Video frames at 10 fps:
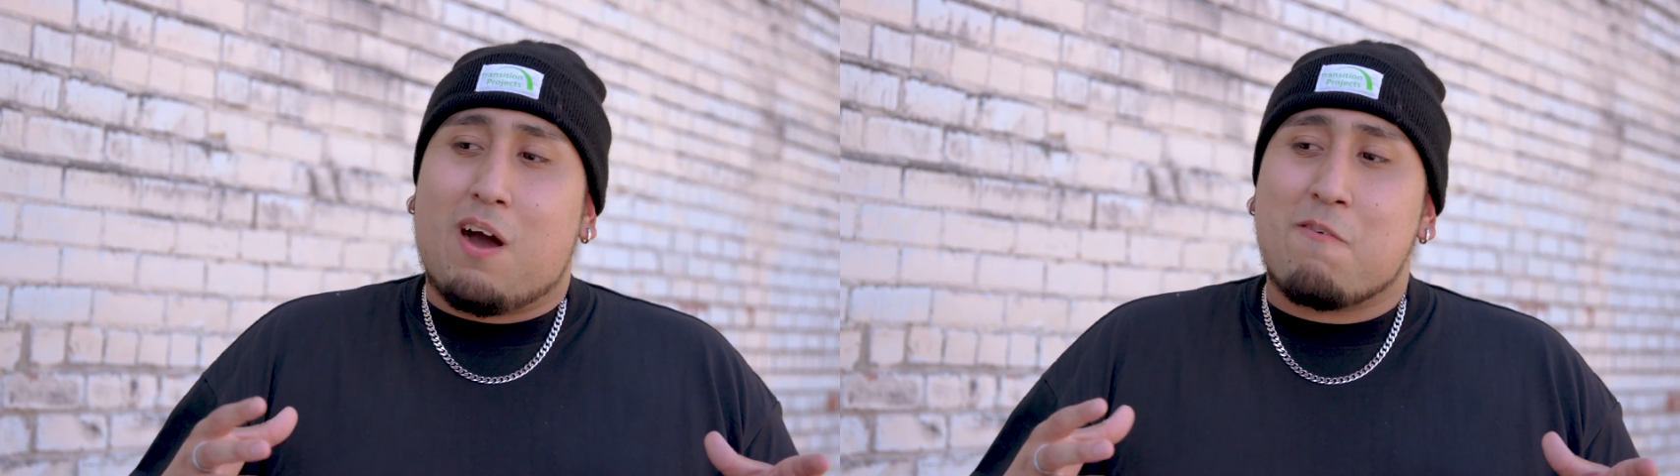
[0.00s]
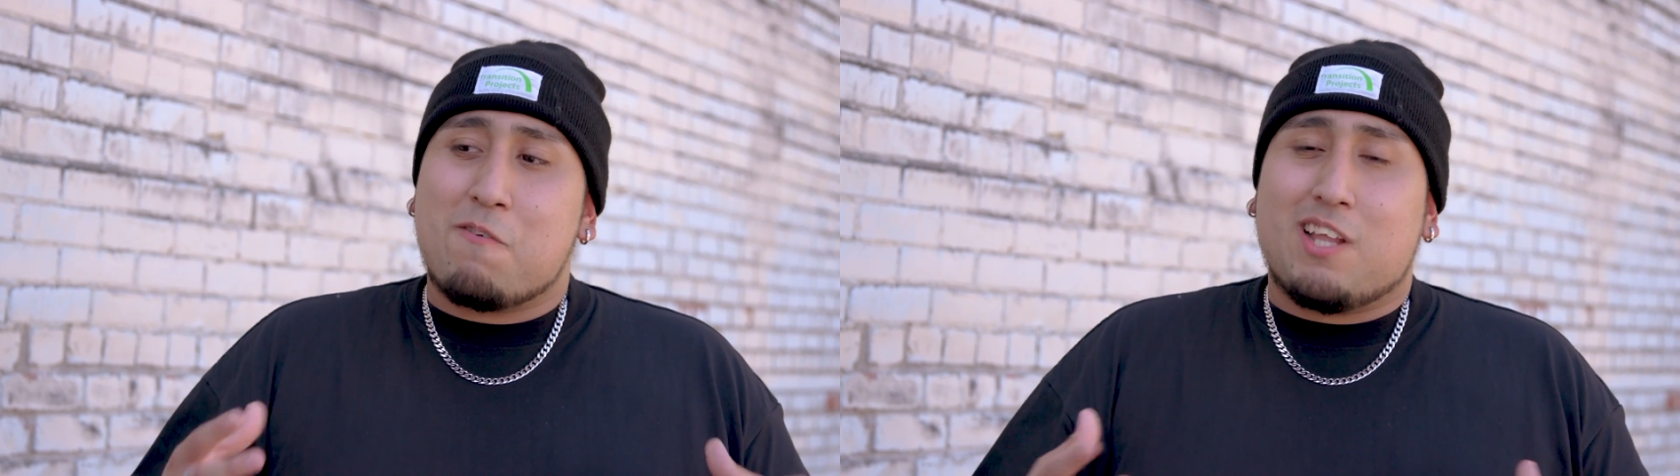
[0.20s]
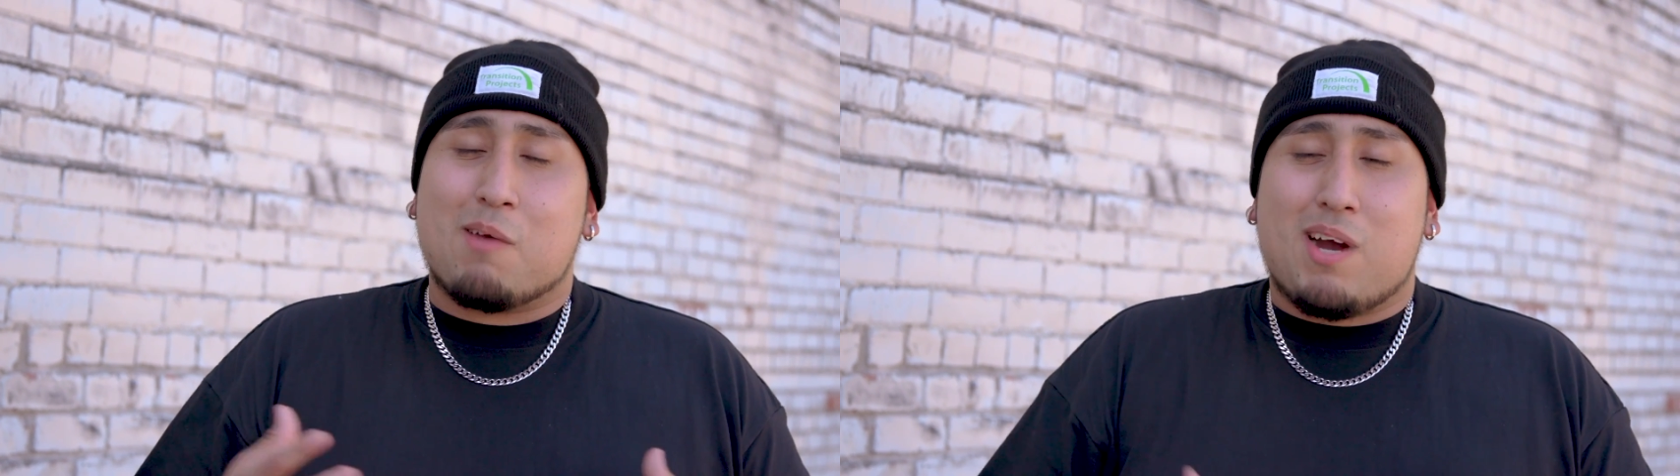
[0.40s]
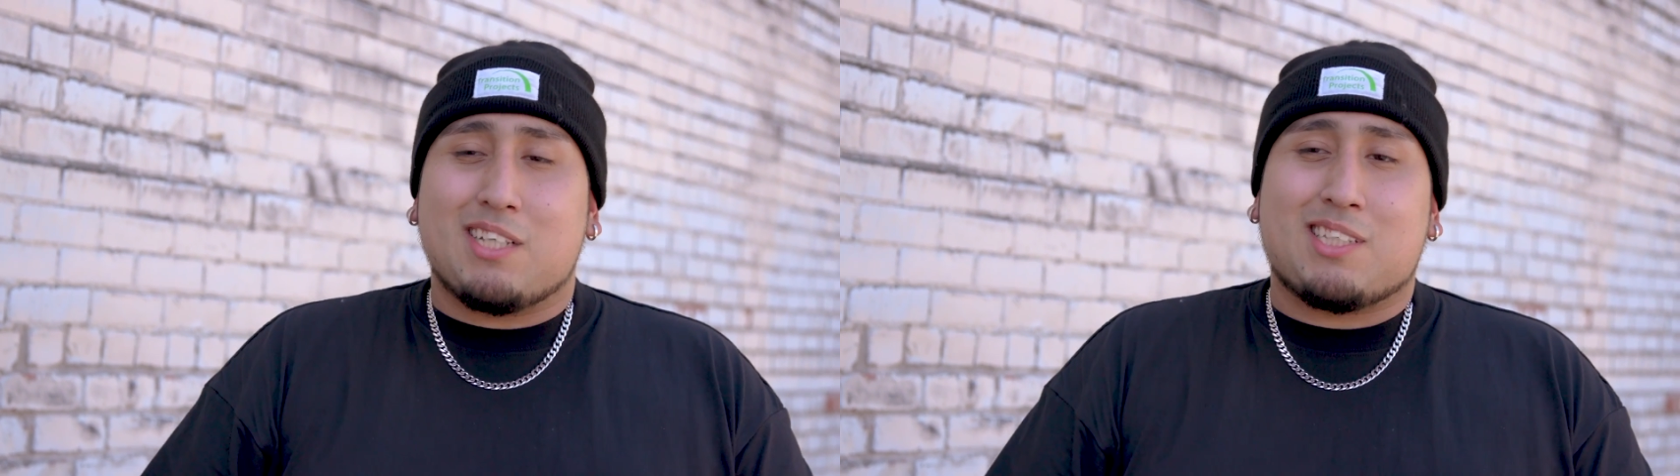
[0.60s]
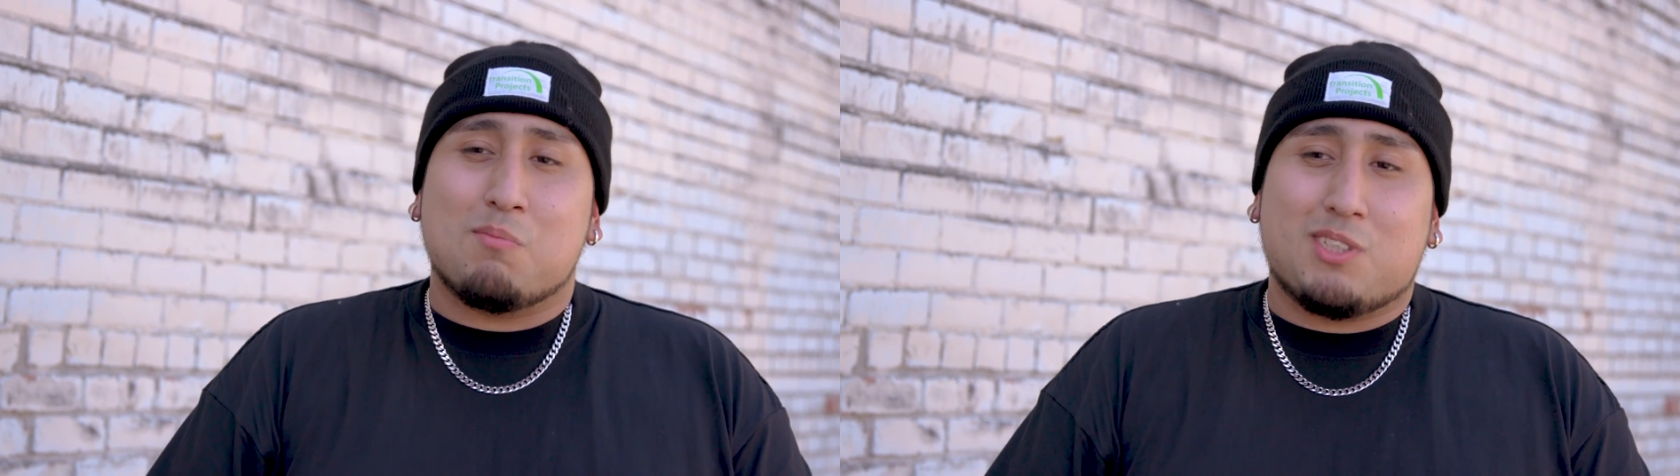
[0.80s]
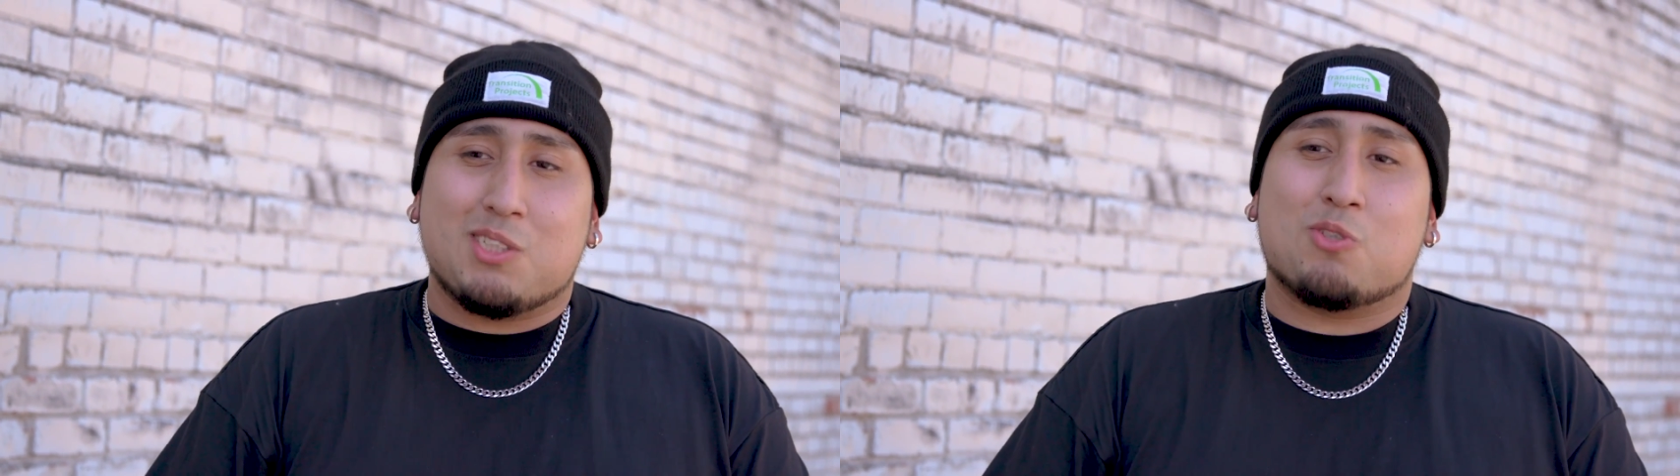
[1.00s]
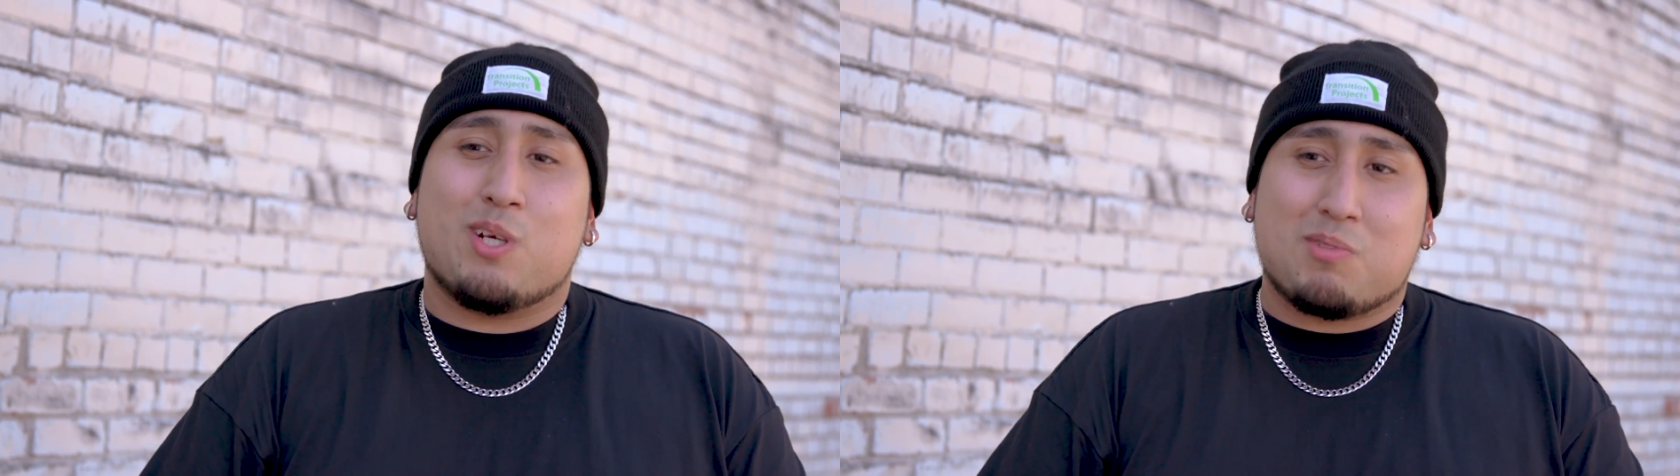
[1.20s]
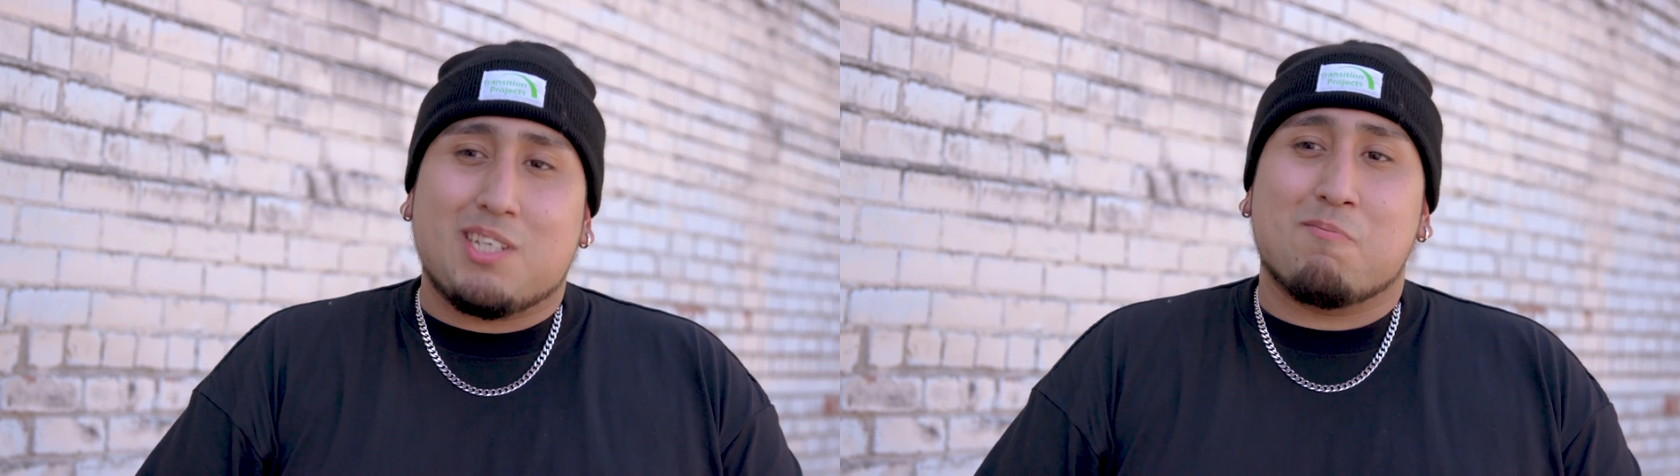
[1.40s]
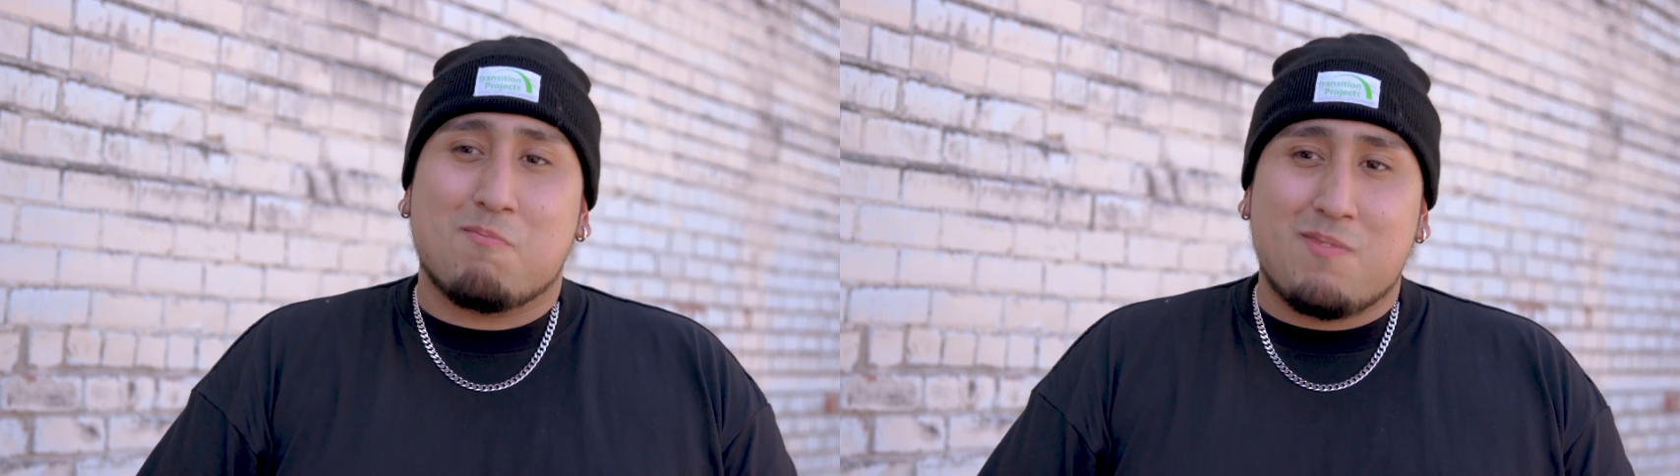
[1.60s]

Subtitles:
I feel like my team is the dream team.